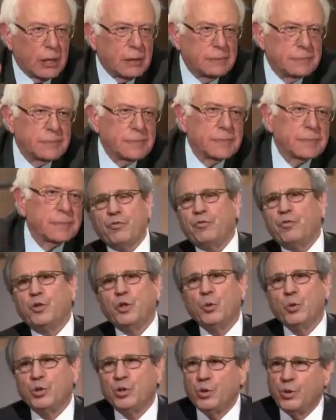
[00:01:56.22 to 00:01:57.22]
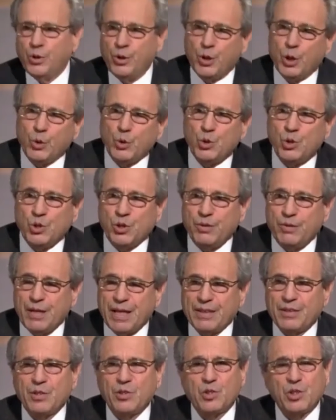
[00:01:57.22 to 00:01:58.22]
I'll refute your notion
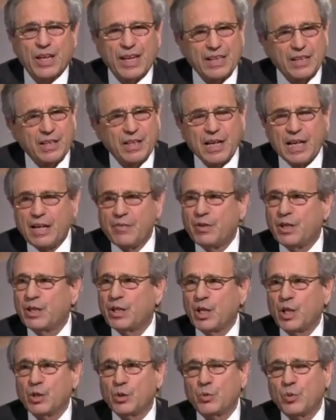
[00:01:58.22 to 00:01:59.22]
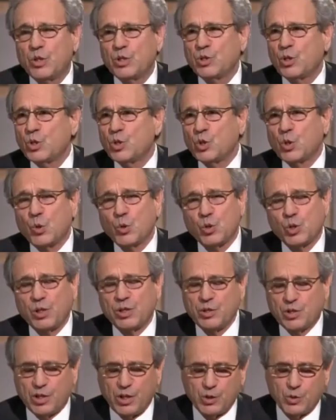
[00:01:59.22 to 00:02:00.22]
that the Scandinavian countries are
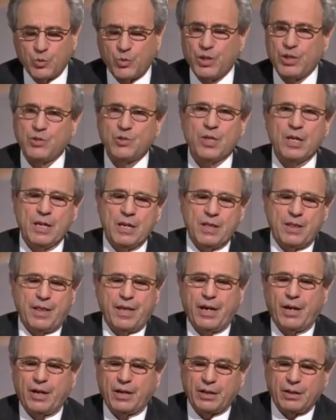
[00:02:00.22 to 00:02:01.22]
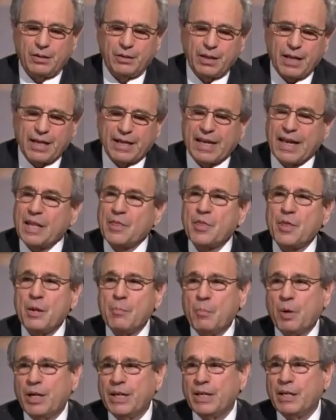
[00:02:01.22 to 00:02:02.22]
socialist countries. They got their
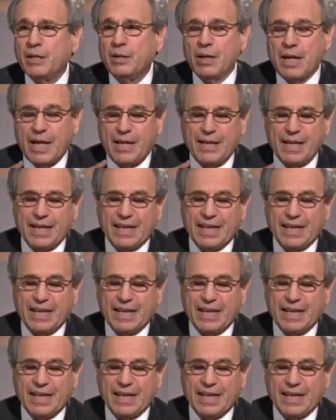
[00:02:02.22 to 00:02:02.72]
money, and they